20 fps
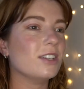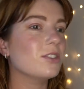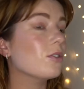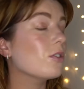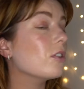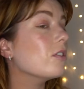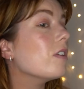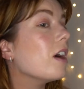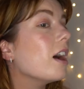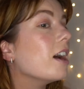
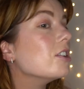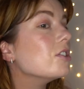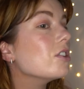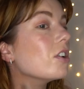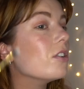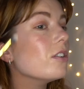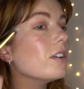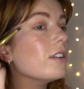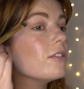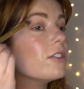sort of
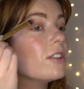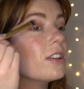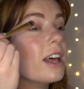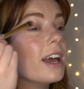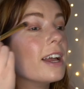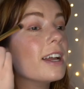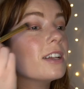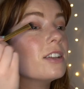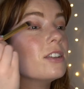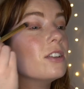eyeshadow if you
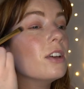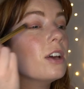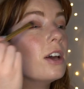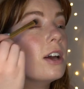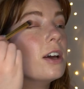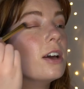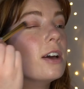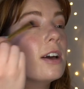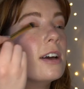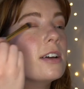like a
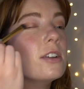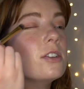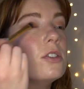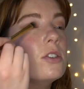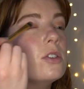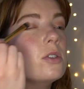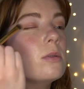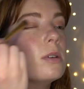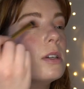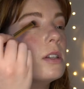
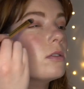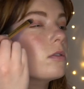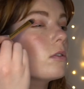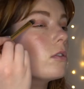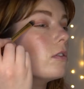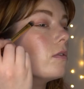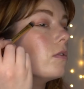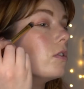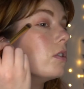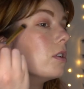dewy
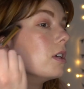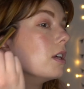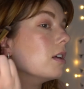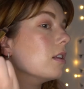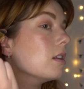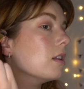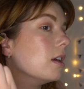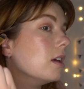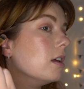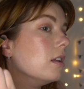sort of
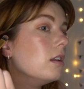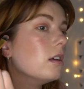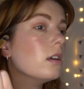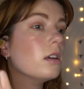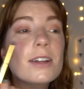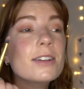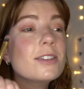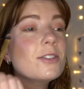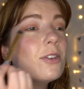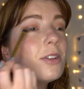looking lid.
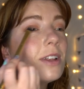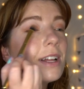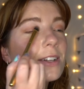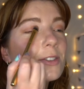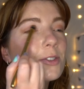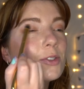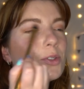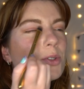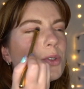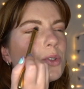It's not
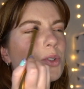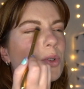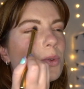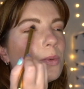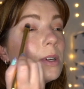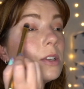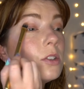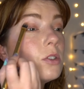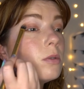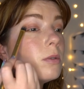like
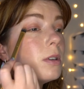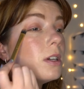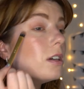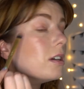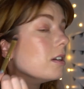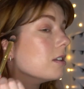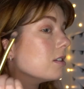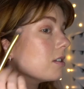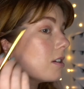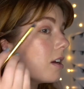dewy,
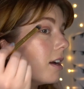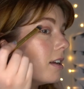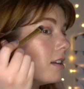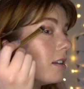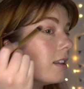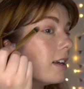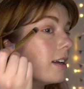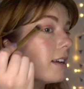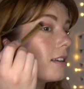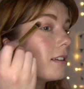it's kind
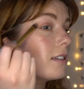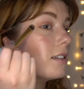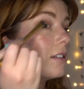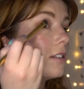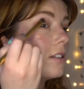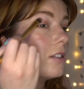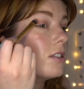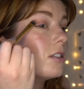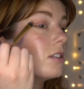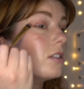of like
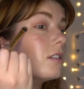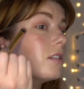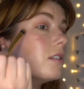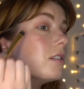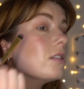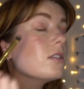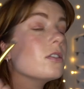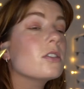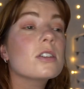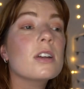
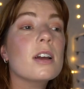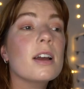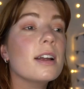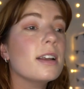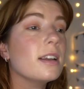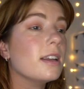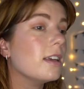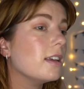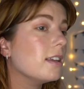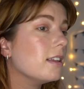
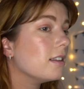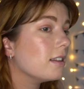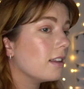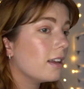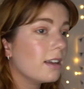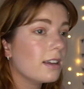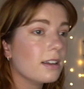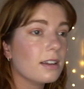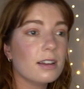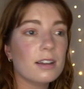shiny.
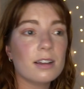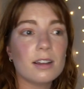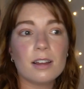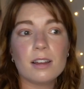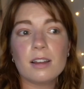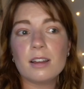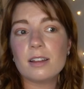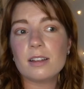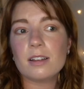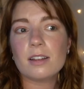Like,
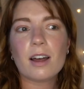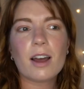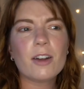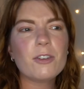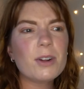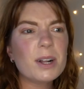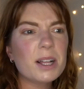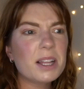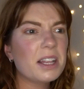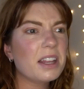I
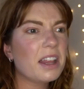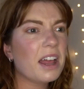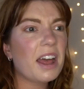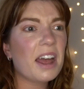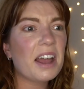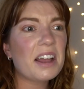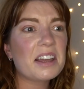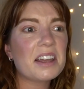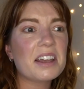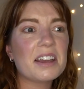really
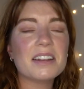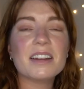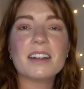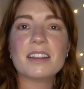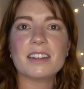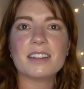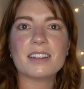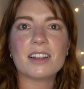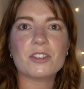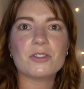like it. I
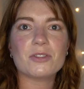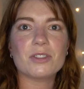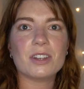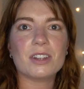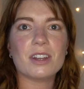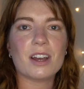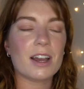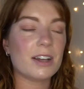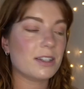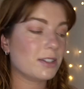think that's really
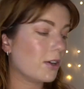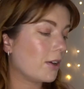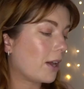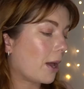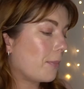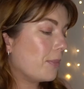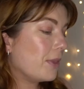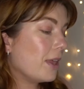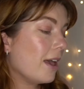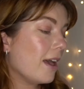nice.
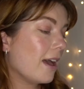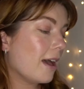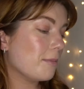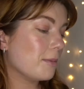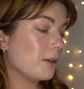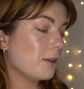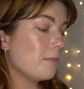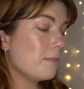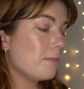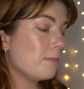Okay, I'm
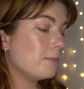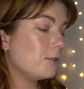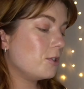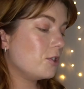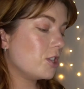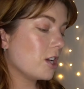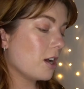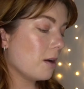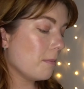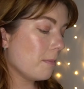gonna
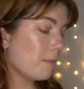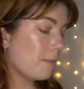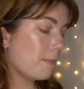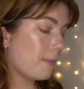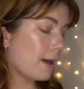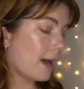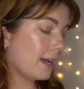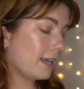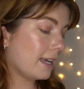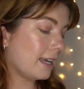jump
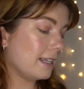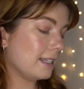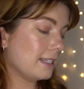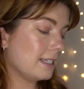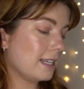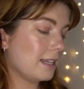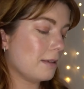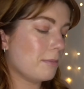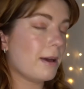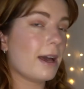back
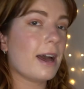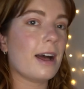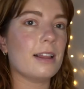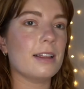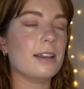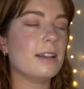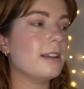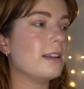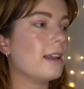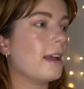into the
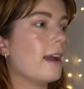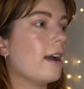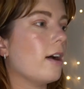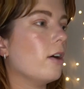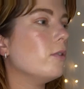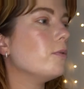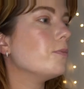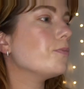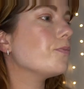palette now.